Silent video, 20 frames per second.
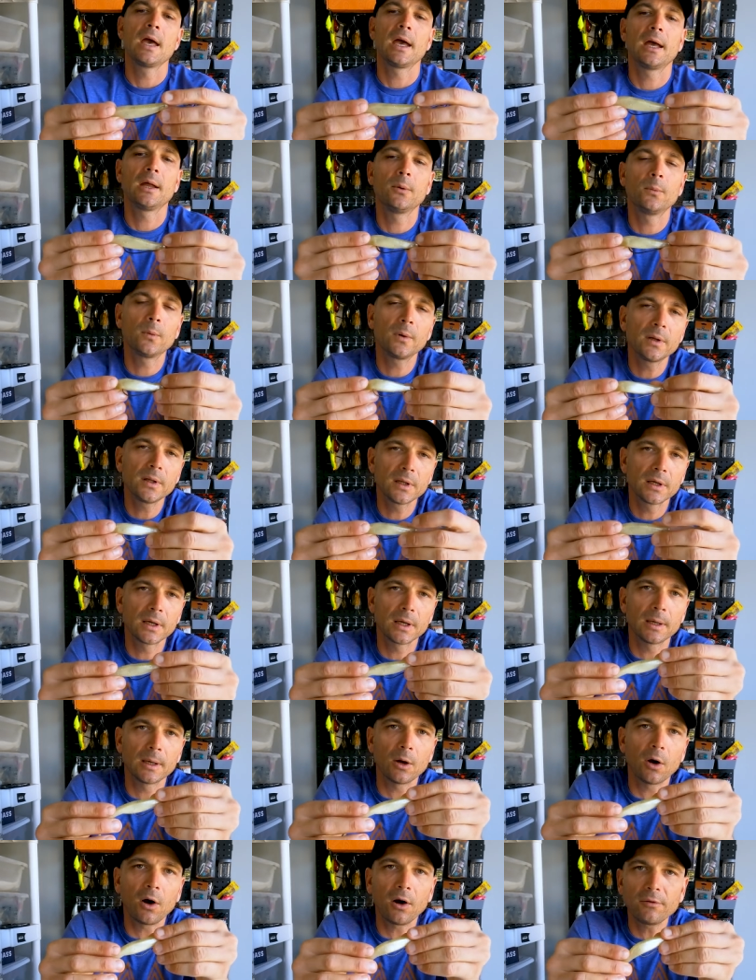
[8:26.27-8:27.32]
And
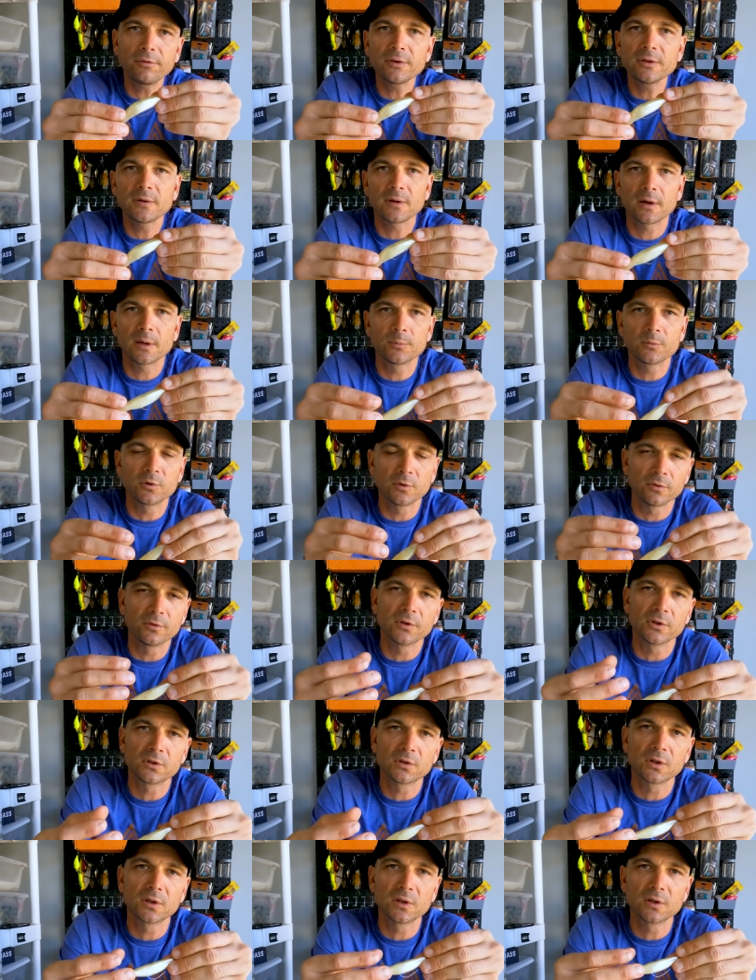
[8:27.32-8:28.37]
really, oftentimes you're
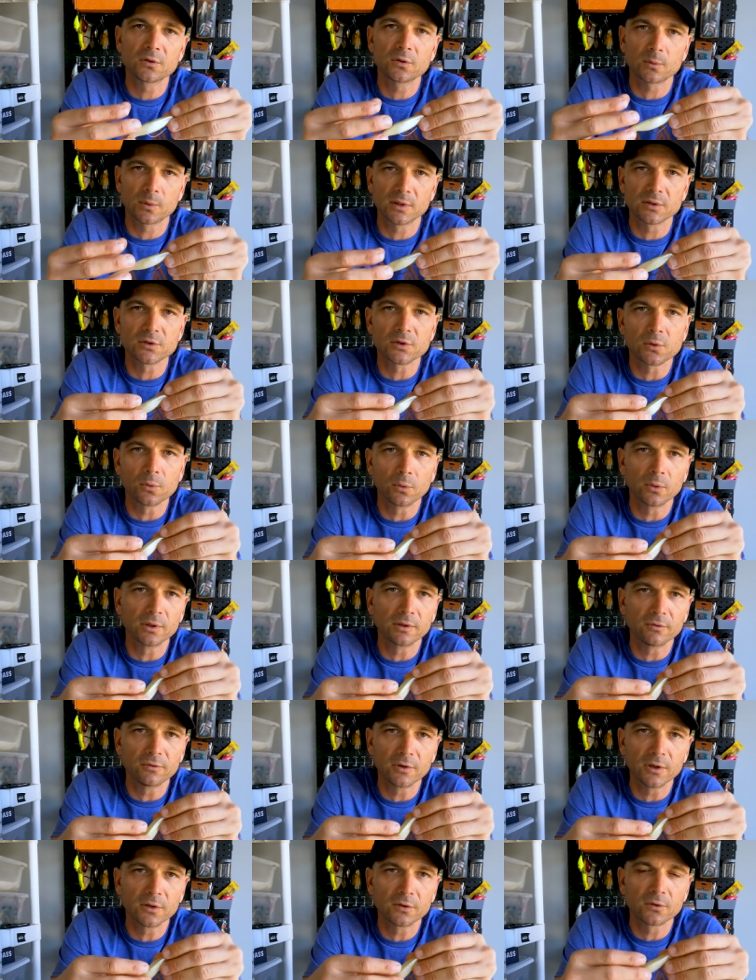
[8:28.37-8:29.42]
fishing this around schooling
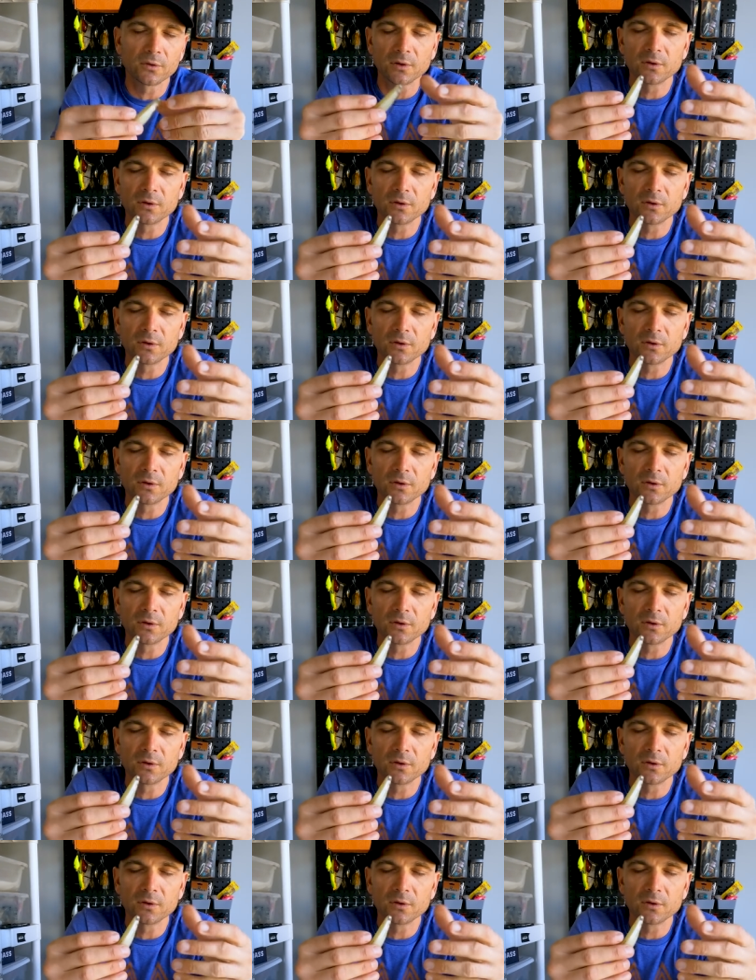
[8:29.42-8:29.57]
fish.